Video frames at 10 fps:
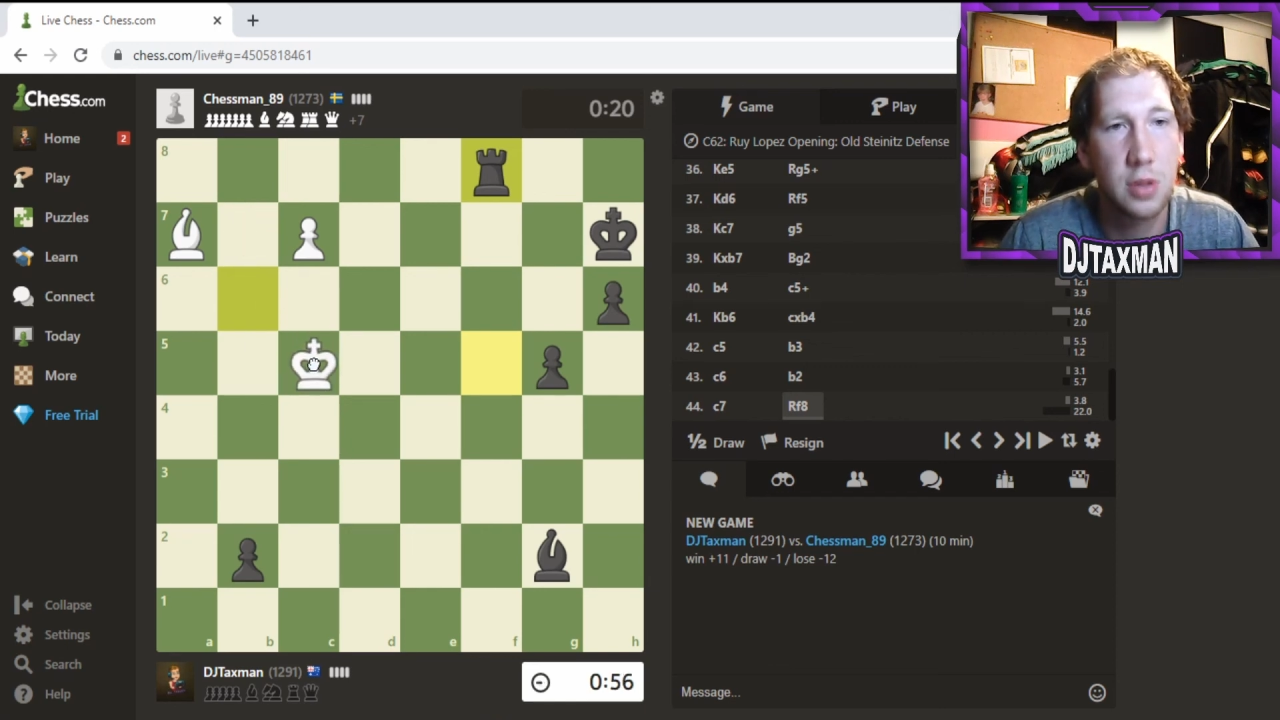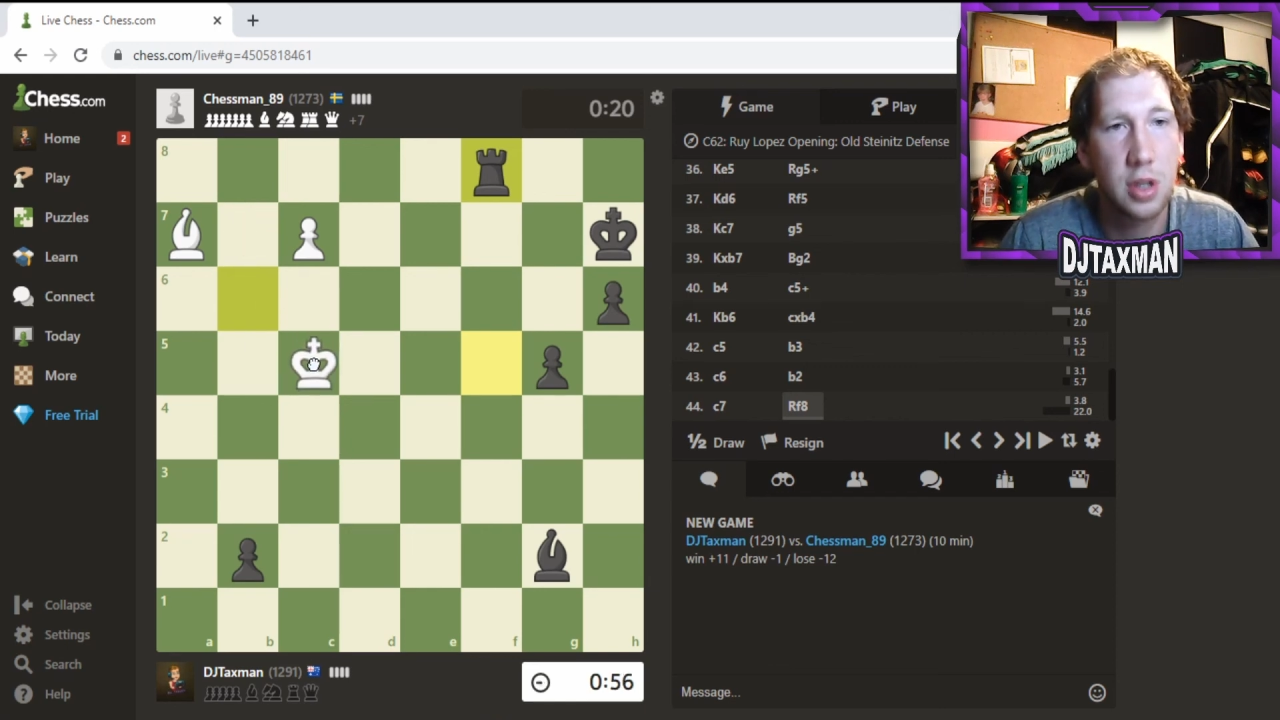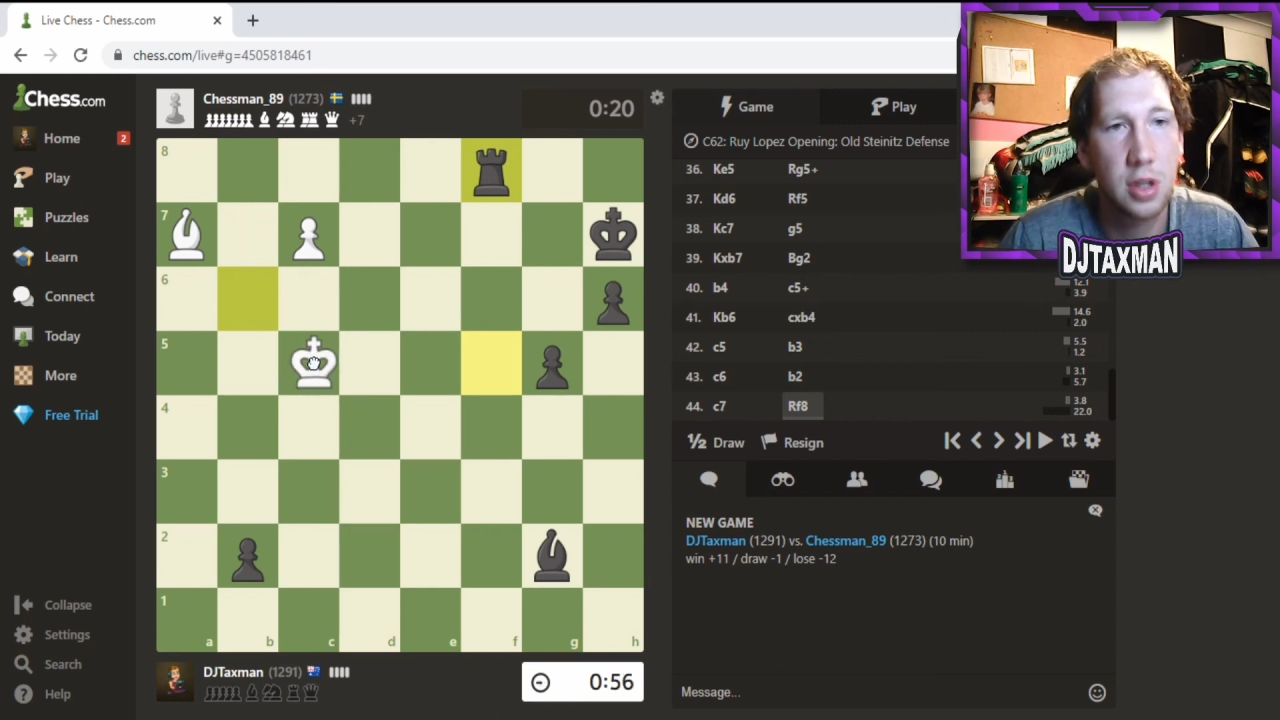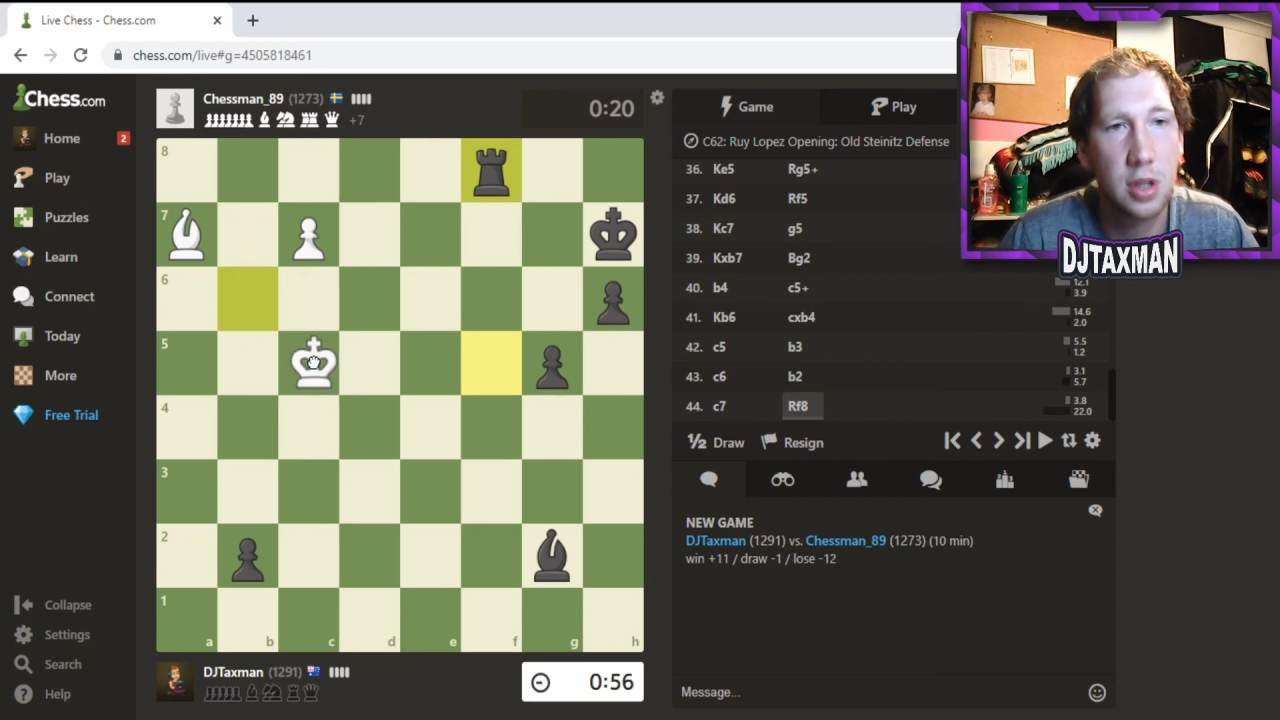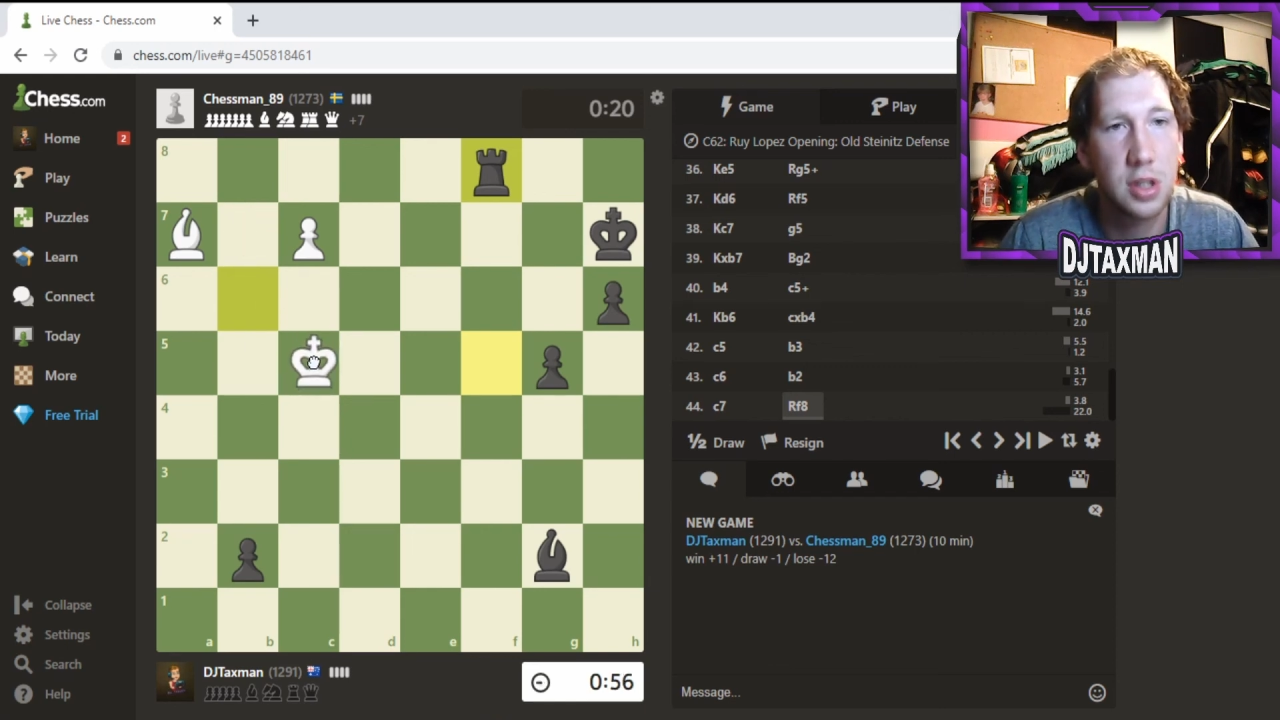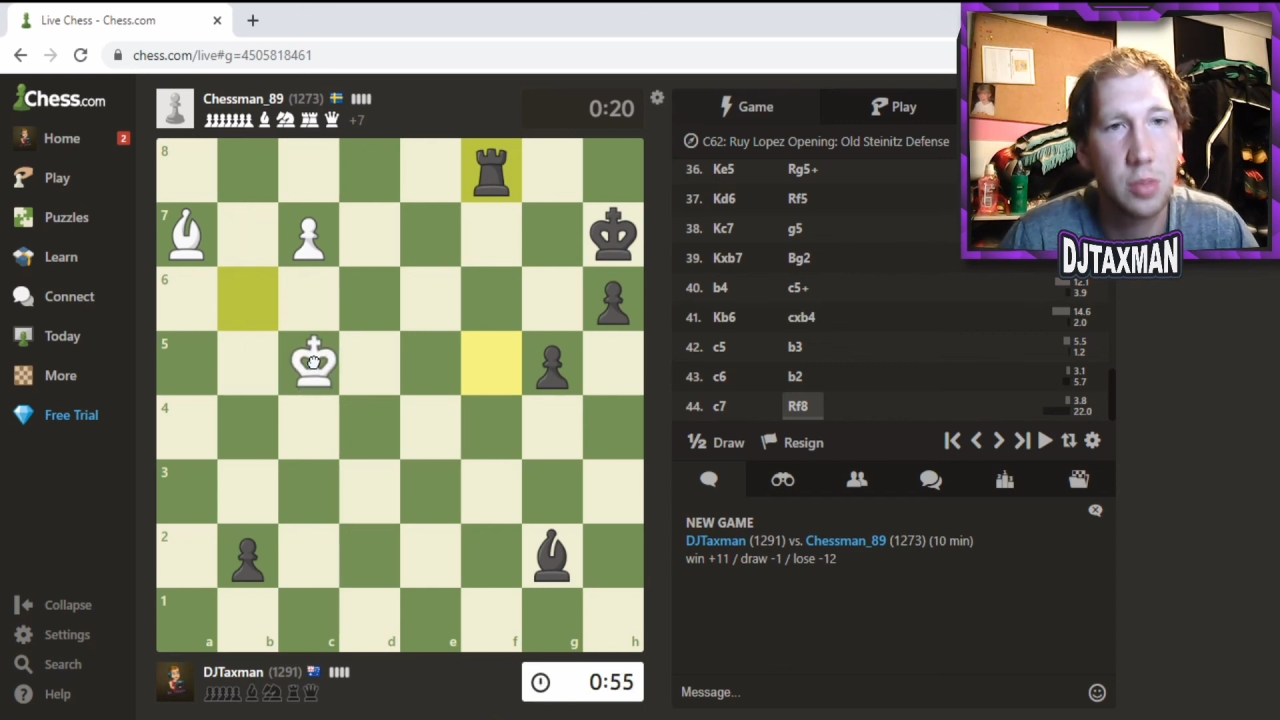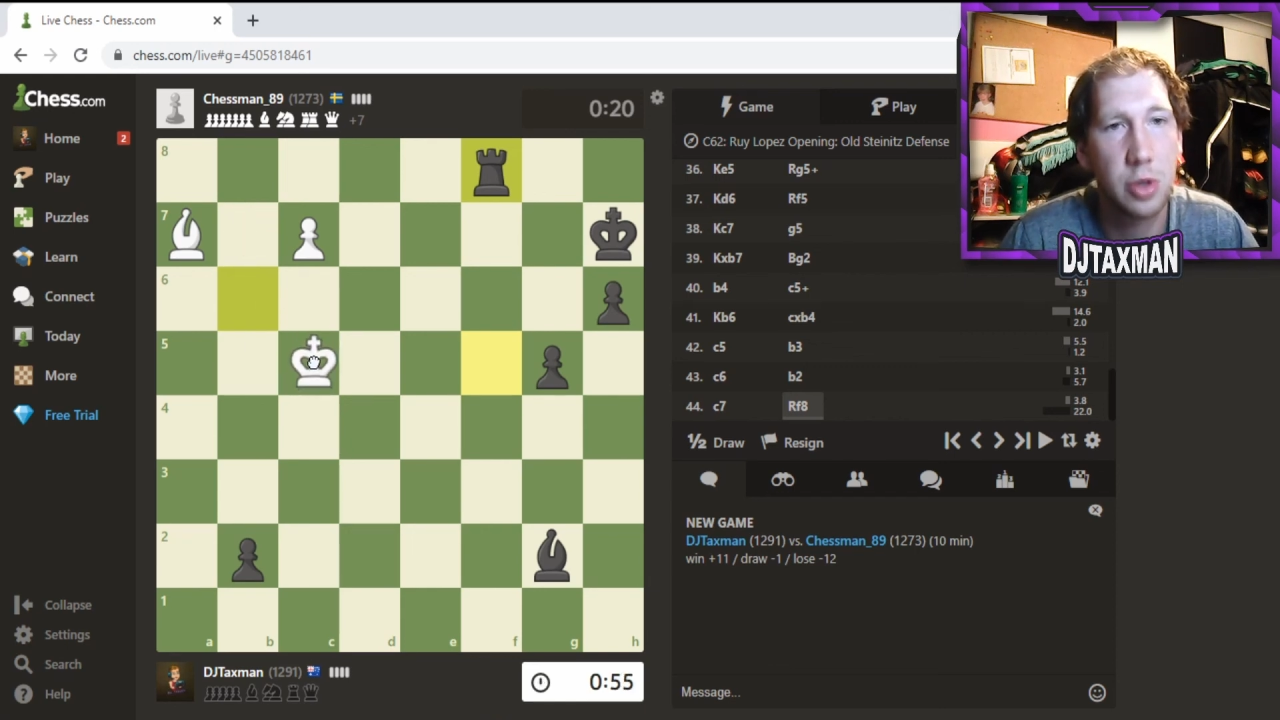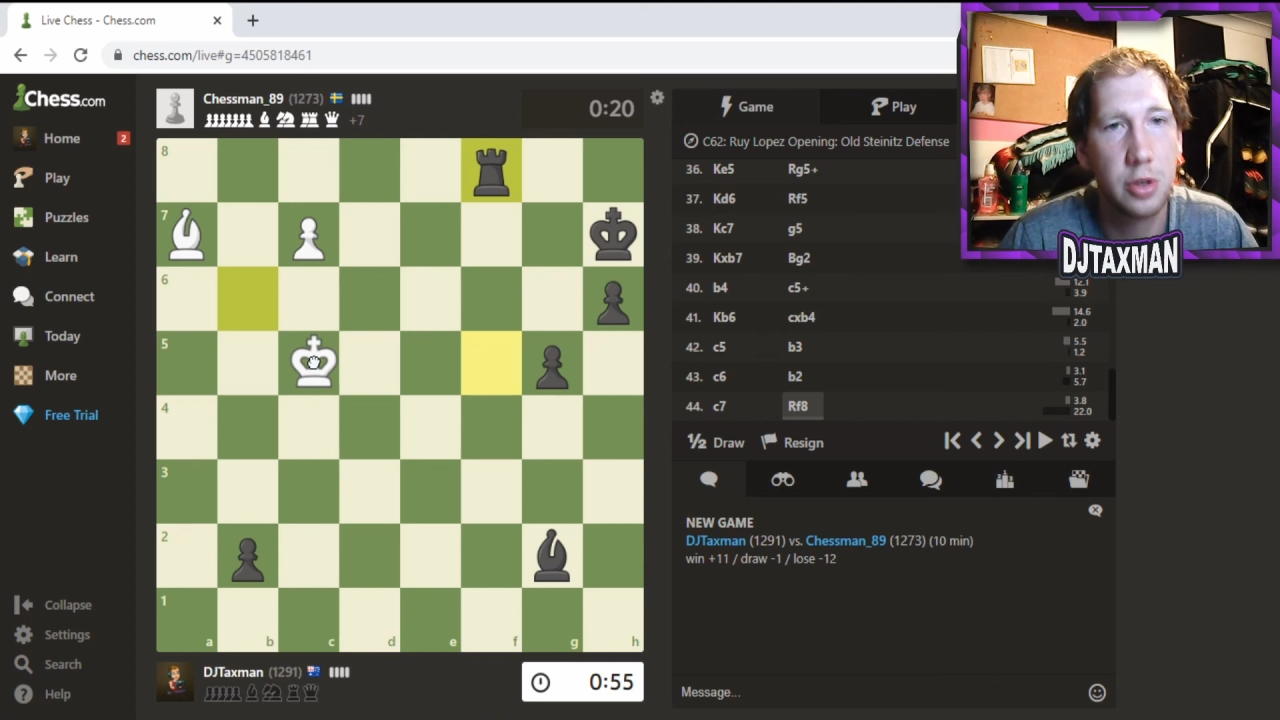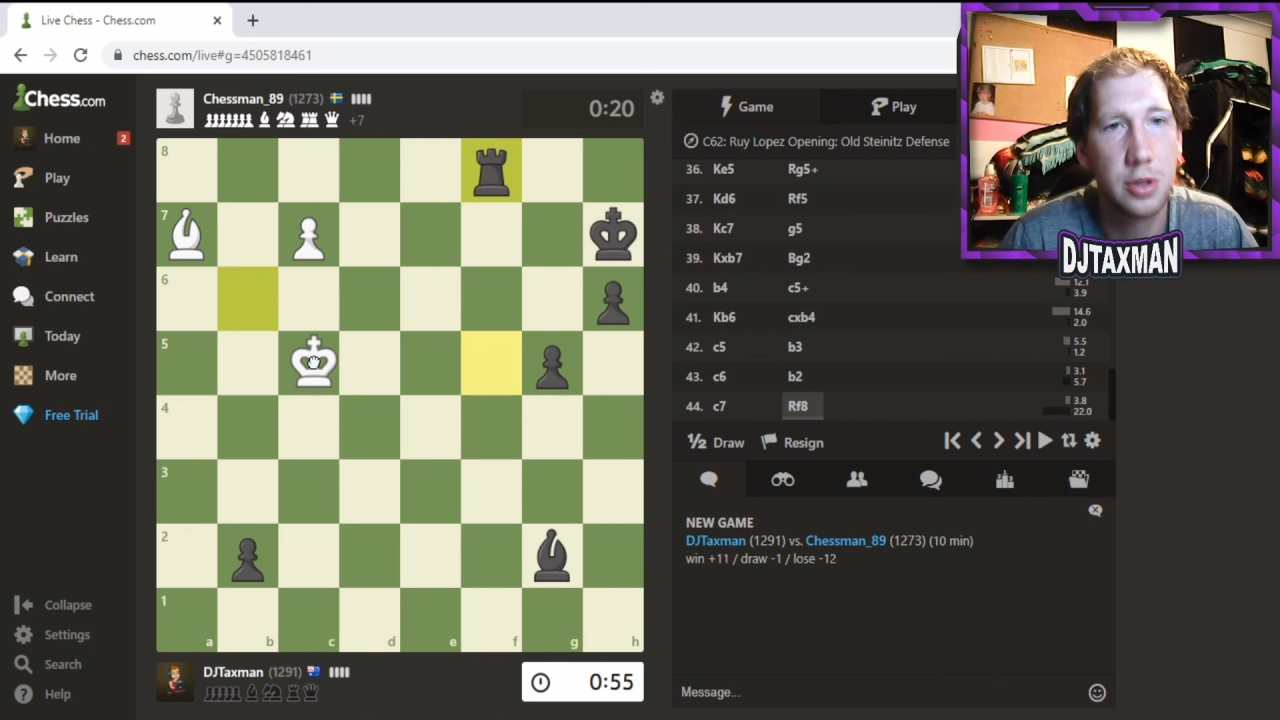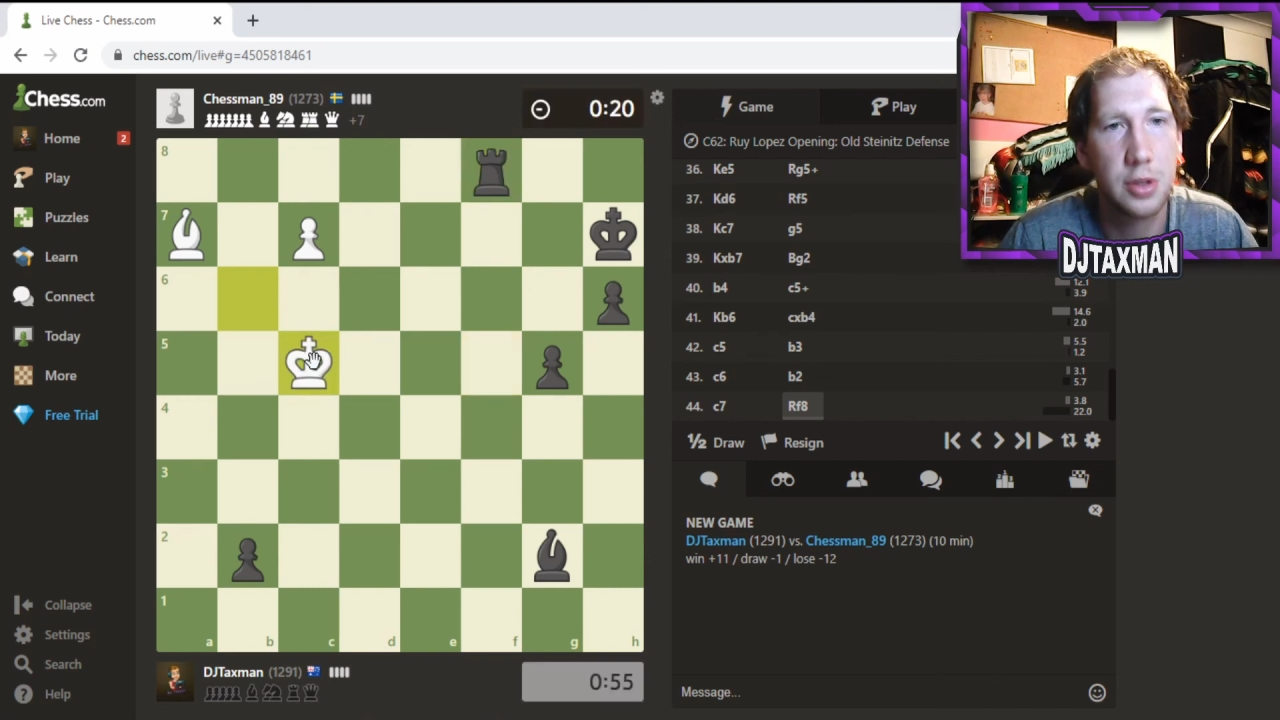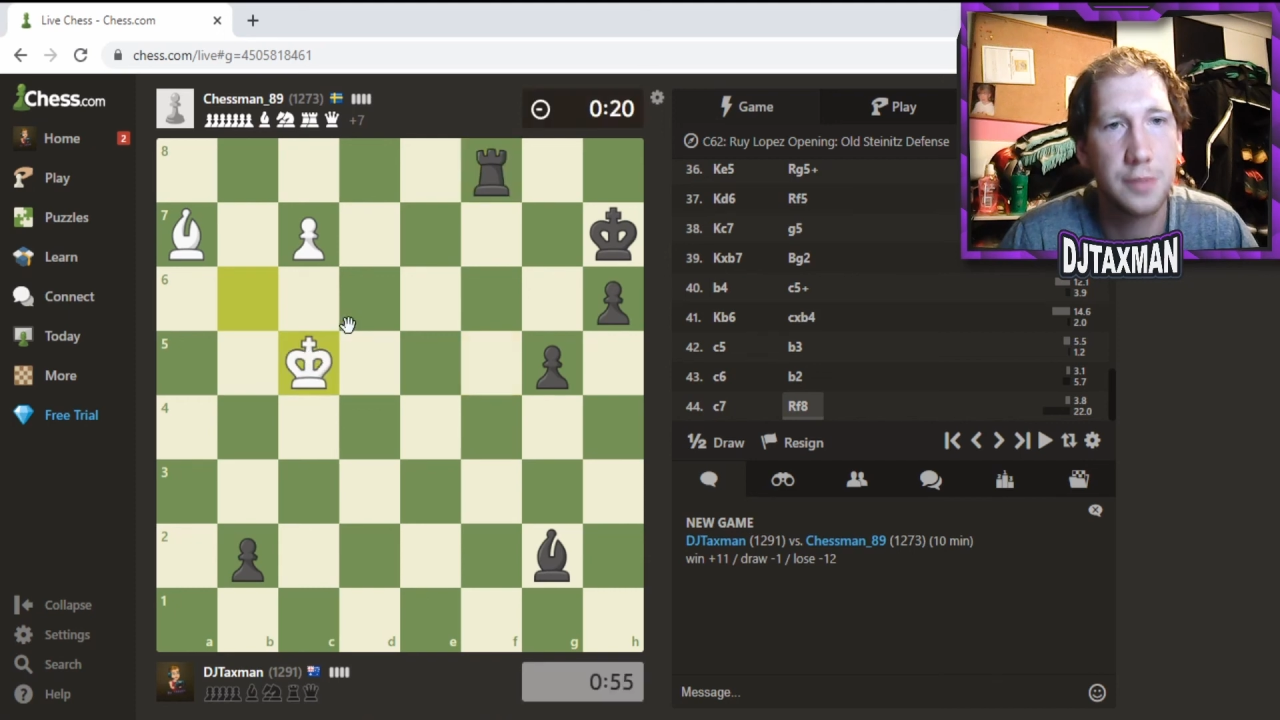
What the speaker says: I suppose.